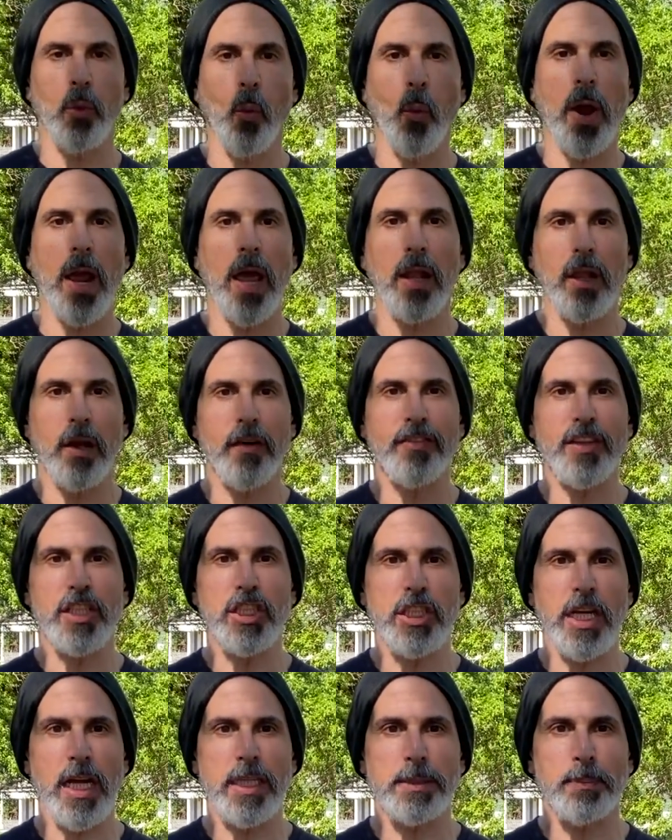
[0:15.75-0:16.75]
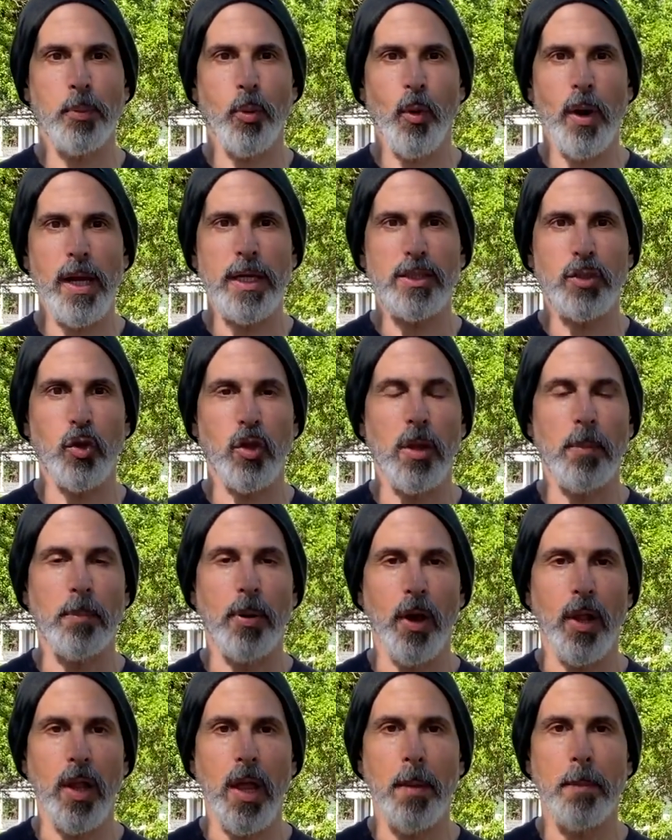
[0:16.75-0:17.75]
I love the chest press or the
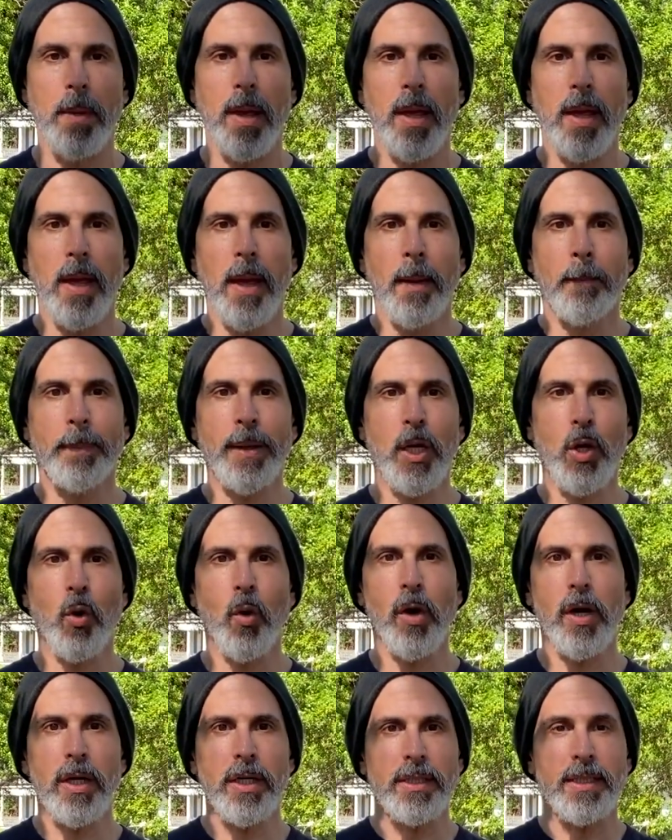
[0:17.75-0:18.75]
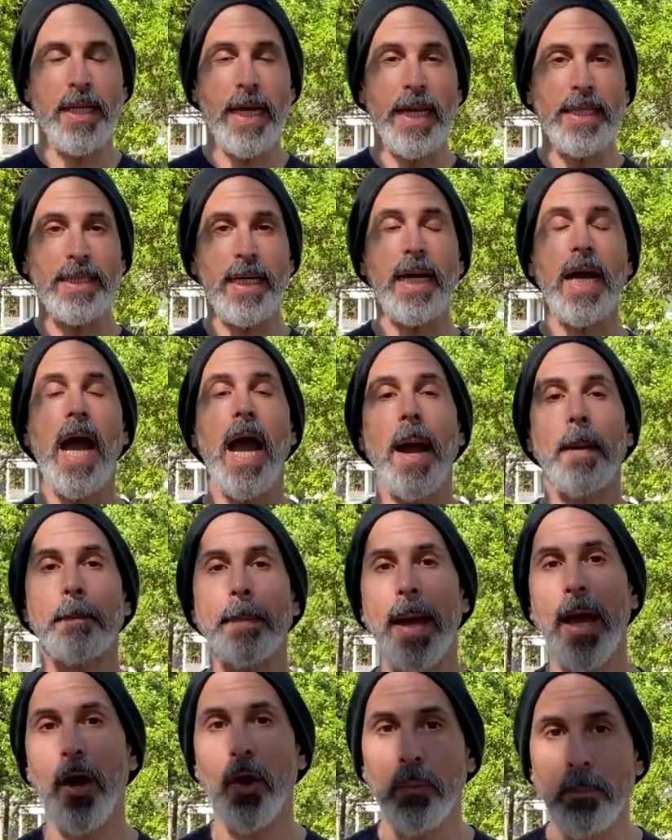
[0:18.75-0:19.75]
pull-up, because it's a
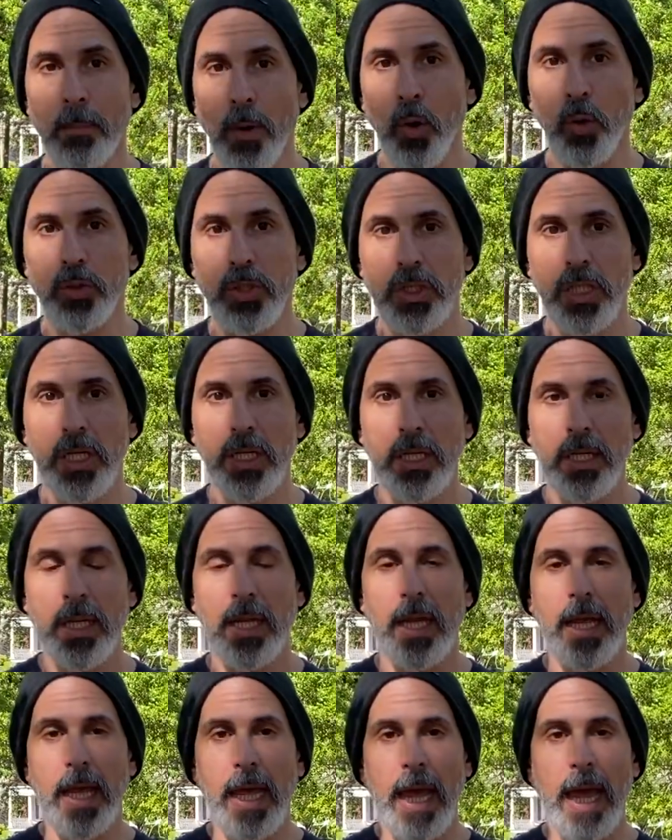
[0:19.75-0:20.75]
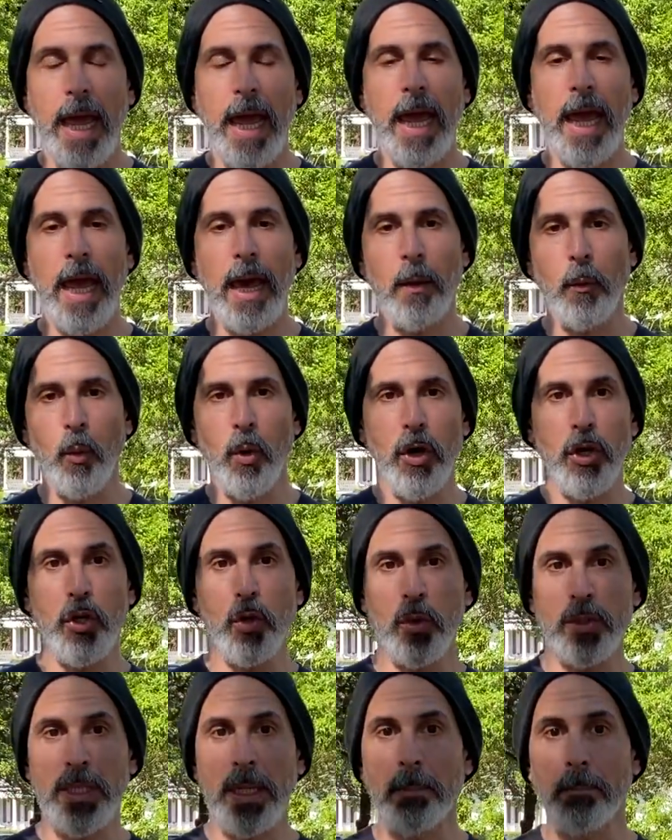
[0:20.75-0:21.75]
compound motion and we're
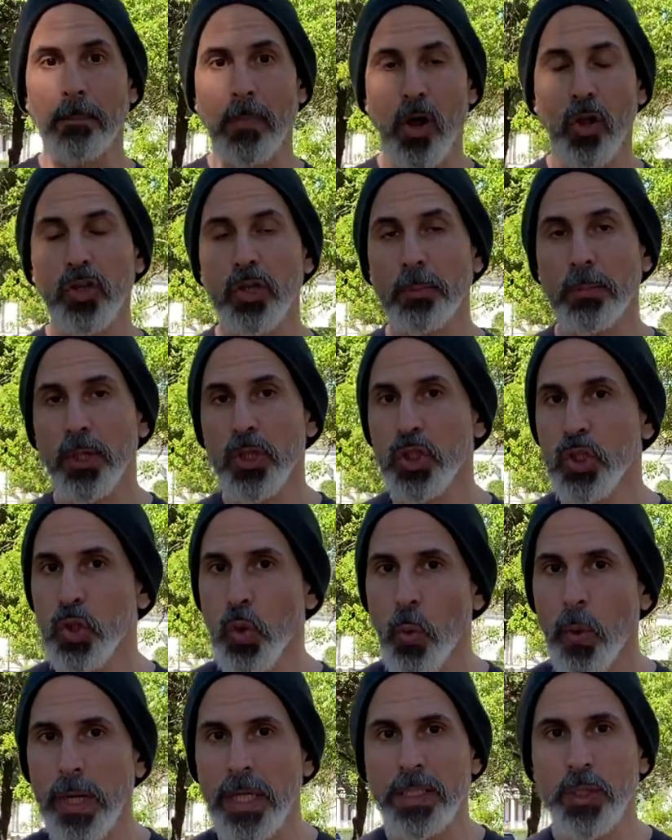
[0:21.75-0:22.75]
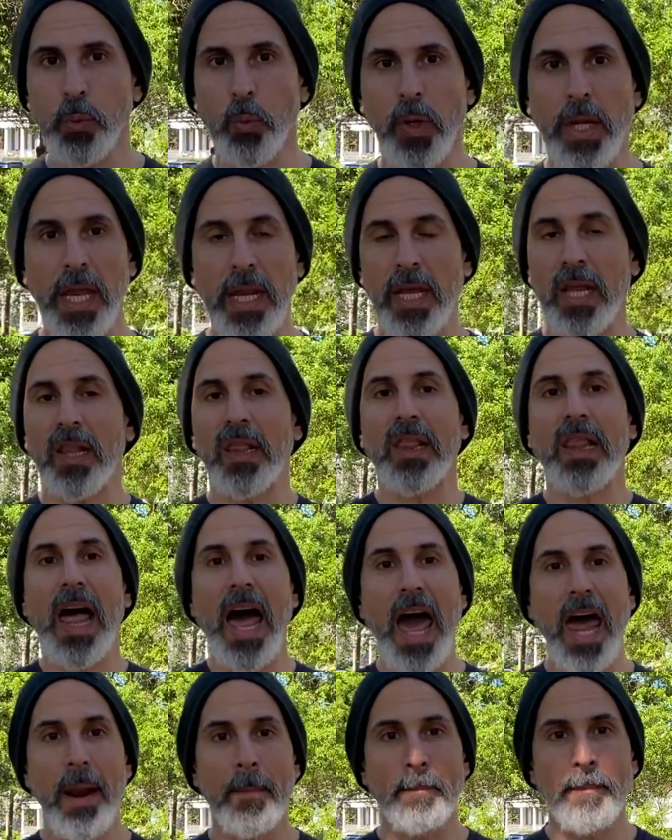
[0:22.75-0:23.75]
using multiple joints. We're getting a
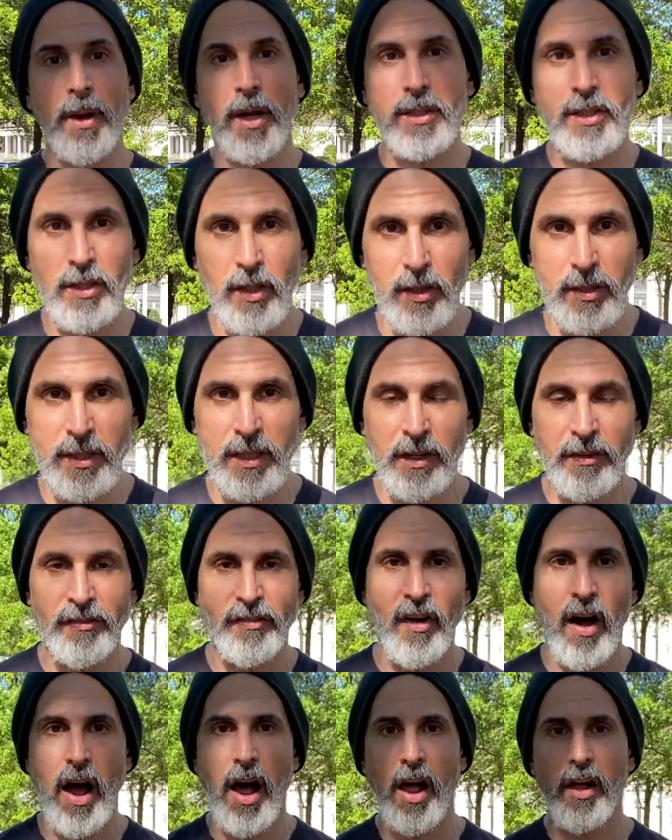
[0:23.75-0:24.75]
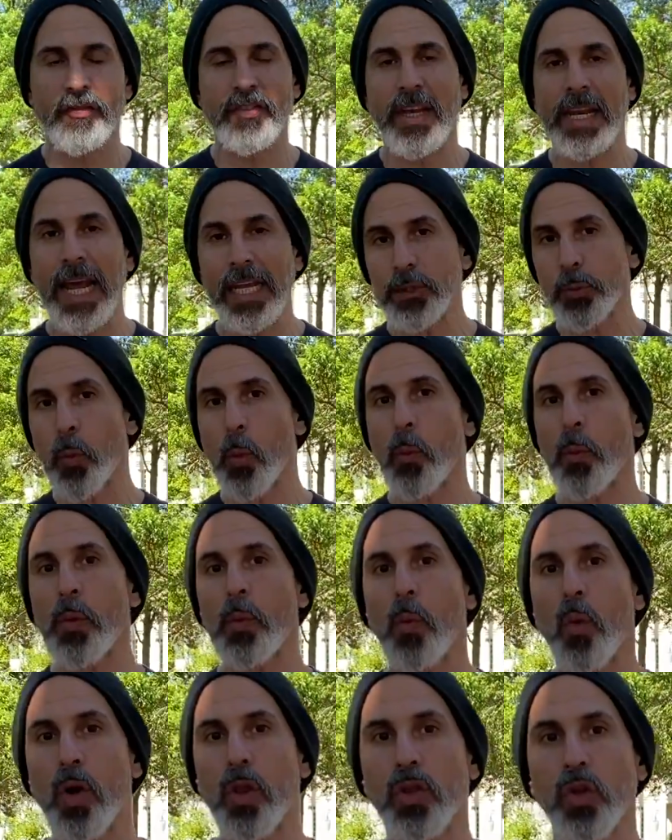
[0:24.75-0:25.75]
lot of muscles involved, and that's what we
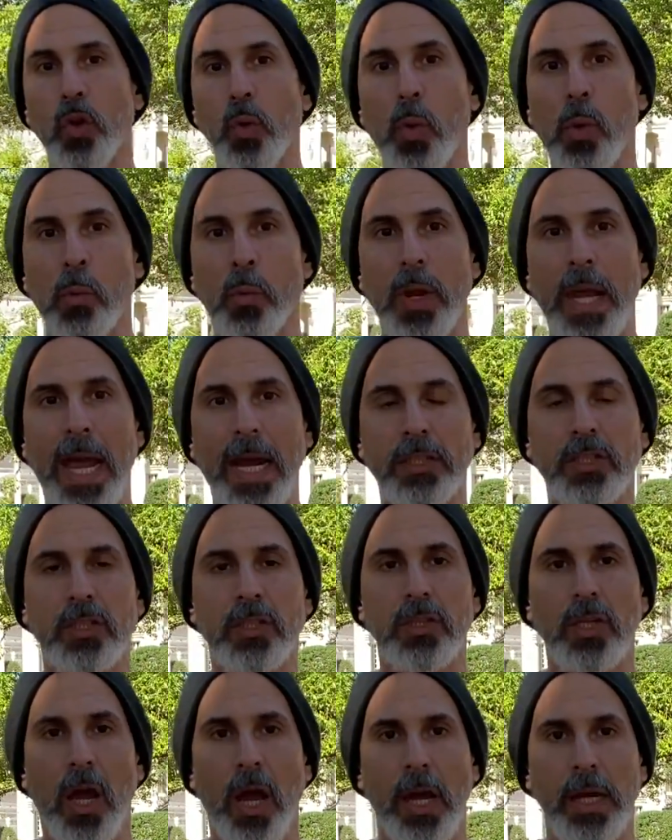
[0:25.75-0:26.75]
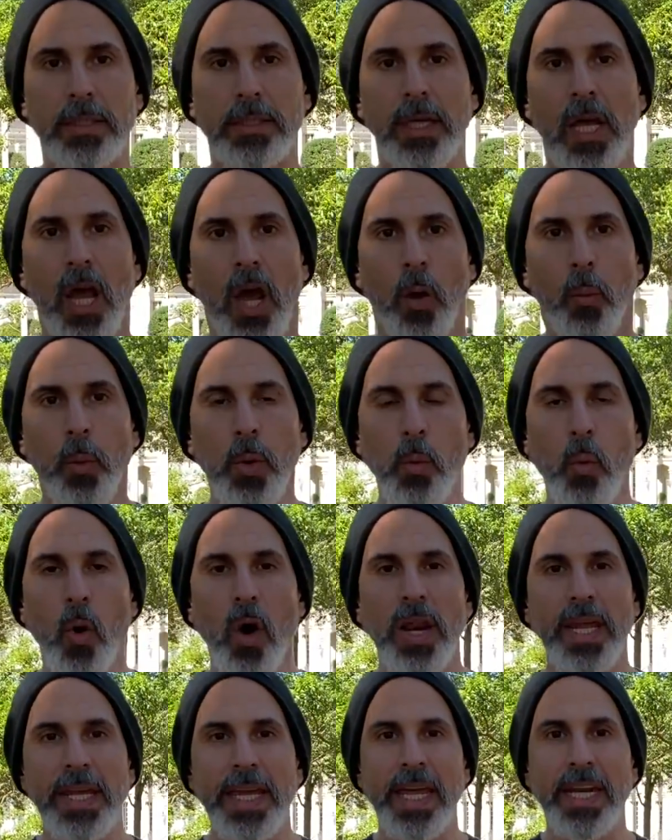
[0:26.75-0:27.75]
want to do when we exercise. We
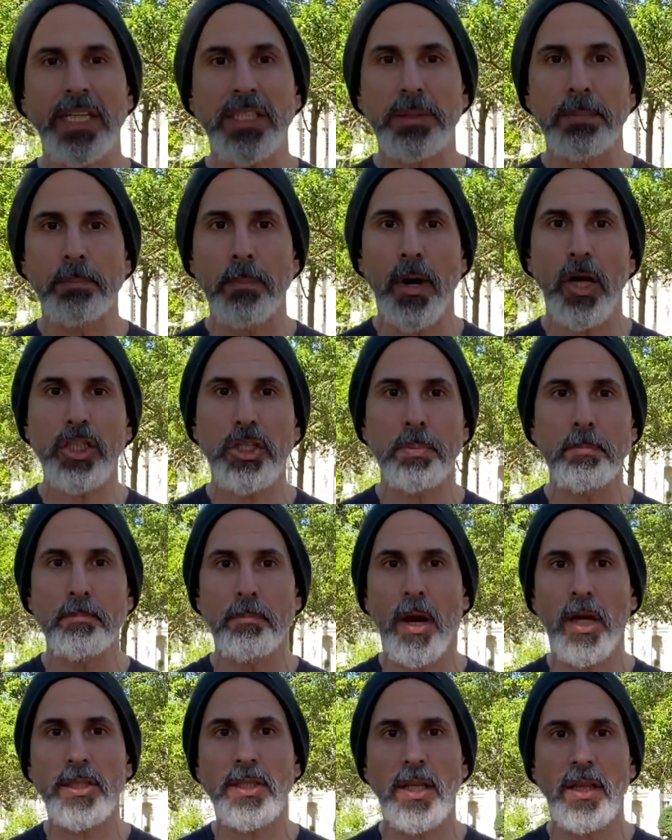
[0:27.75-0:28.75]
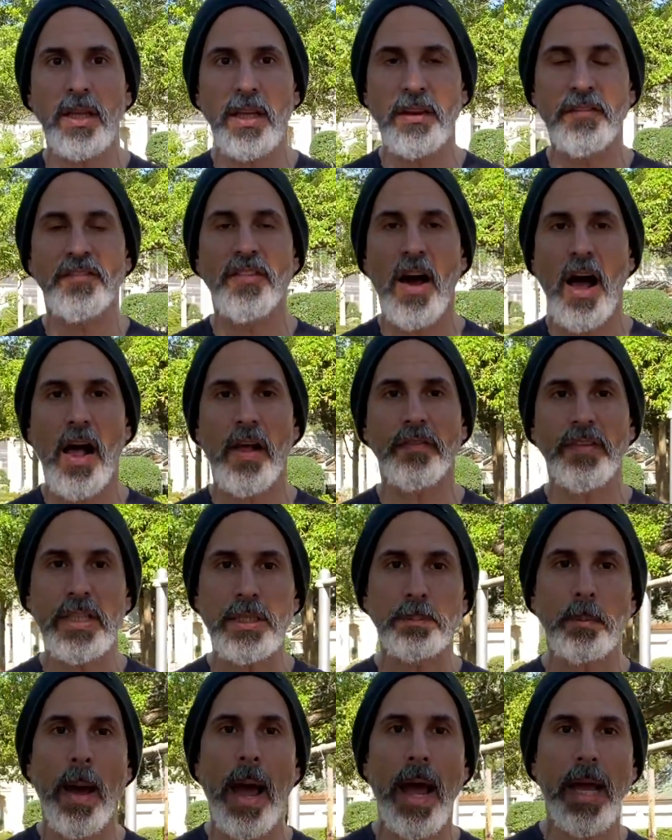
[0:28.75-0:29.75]
want to get as much muscle involved as
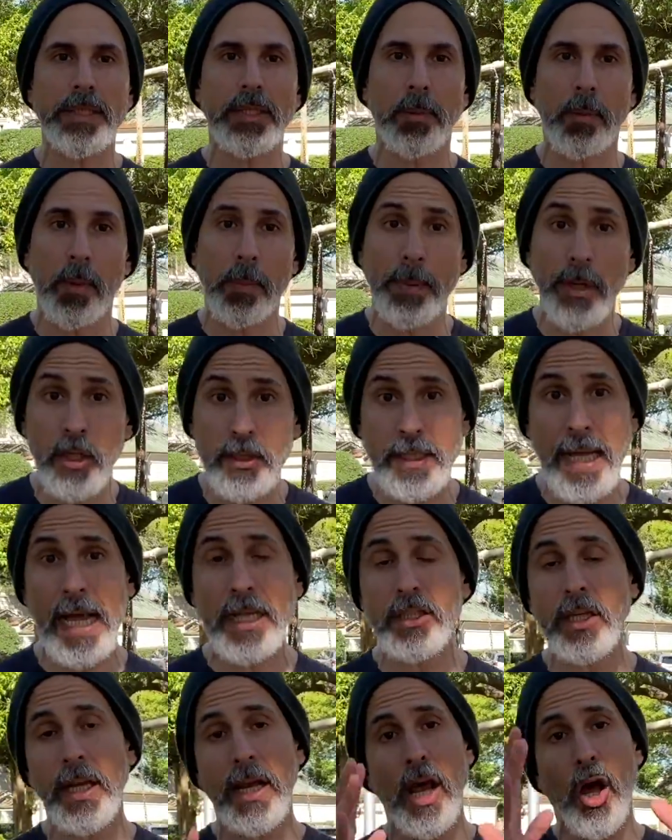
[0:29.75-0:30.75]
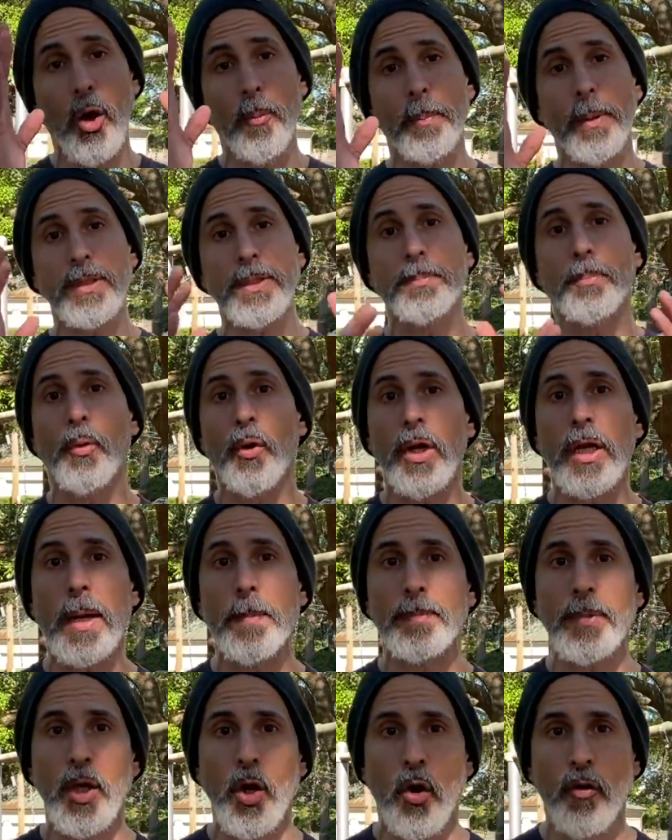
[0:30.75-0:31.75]
possible because that's going to help us bring up
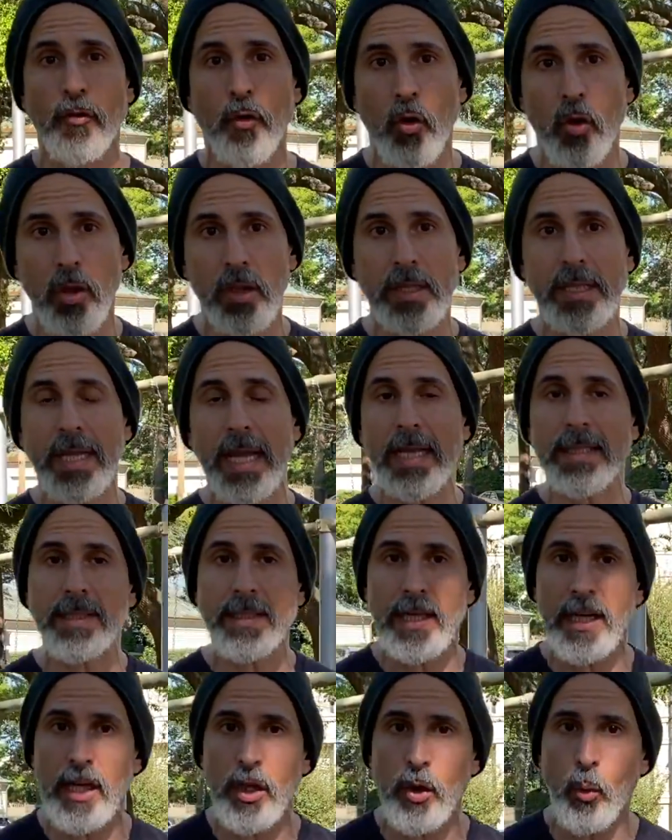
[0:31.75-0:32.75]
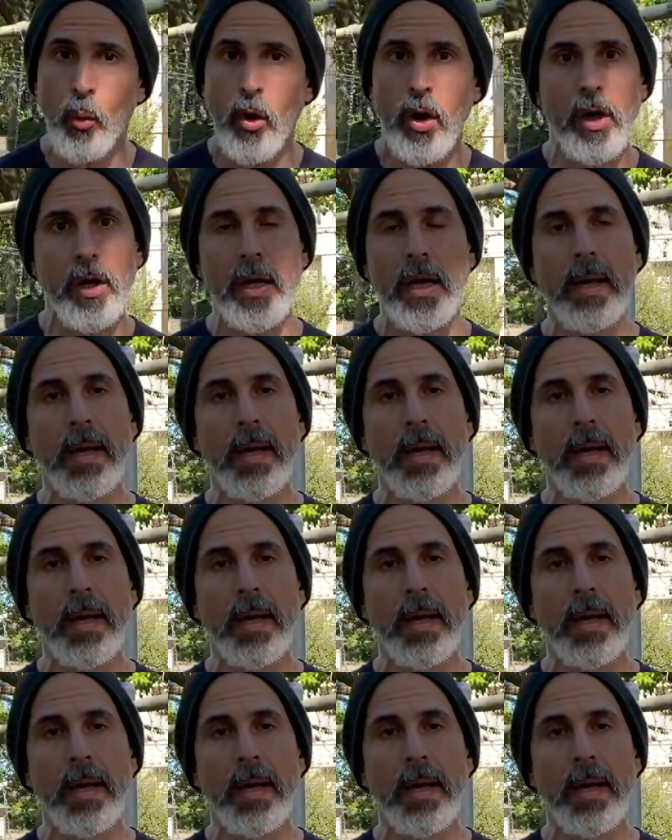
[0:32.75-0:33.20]
the overall intensity of the work.